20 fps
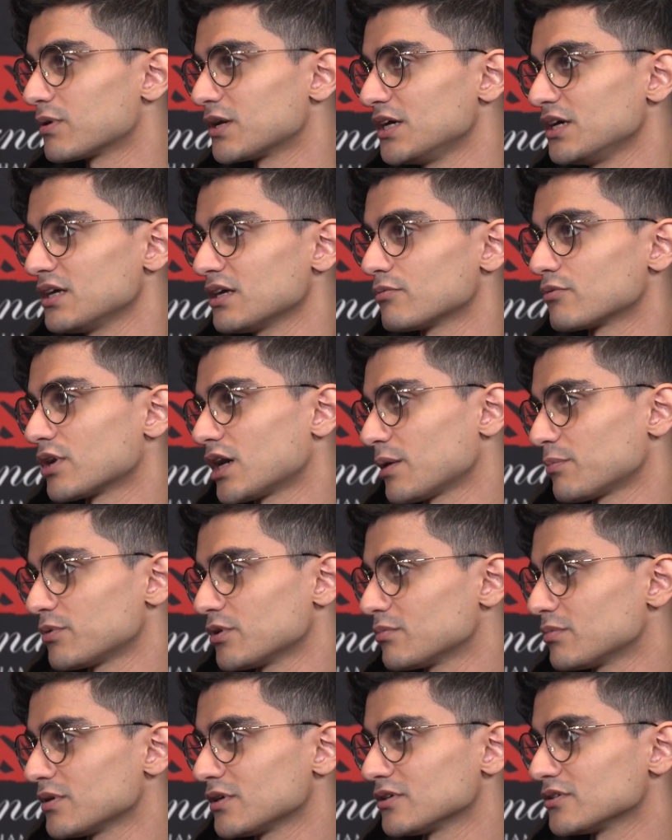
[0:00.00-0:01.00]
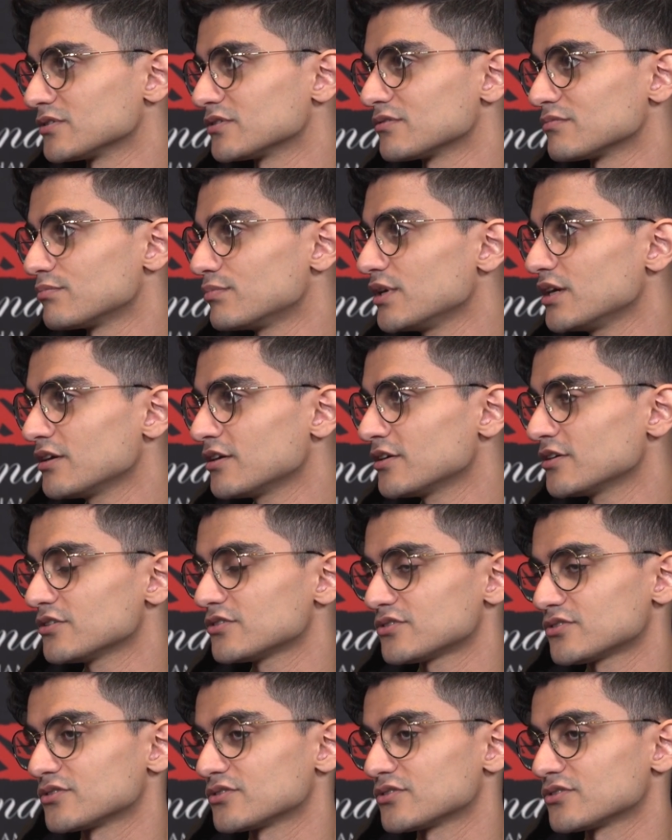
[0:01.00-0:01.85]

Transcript: playing, and we're happy about being here.